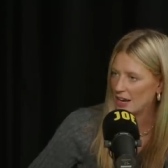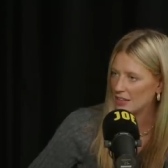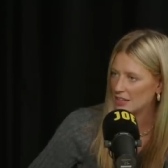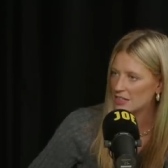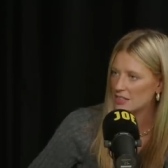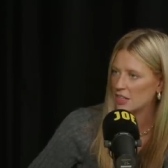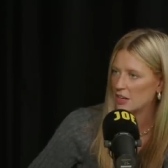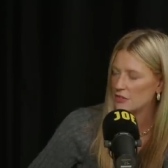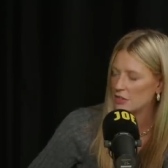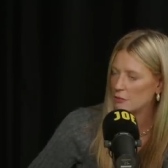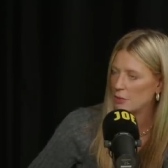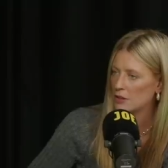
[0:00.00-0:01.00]
at the
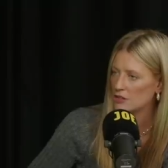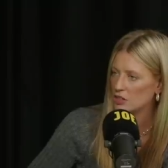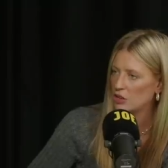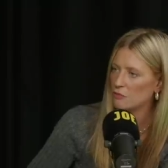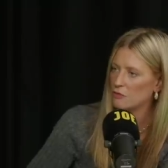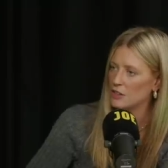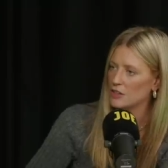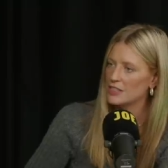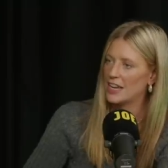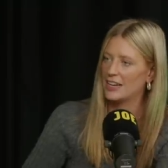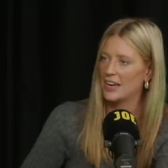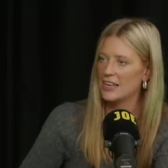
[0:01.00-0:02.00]
Conservative Party
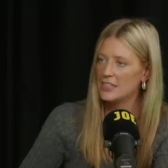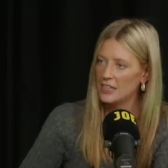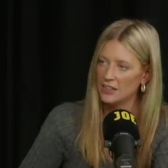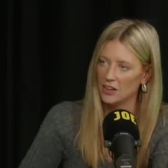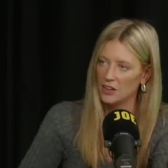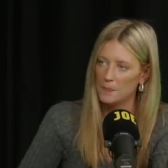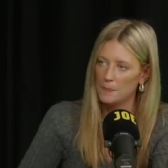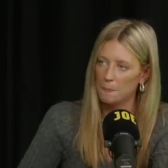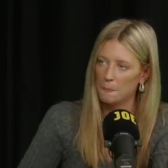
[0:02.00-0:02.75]
conference and at a dinner?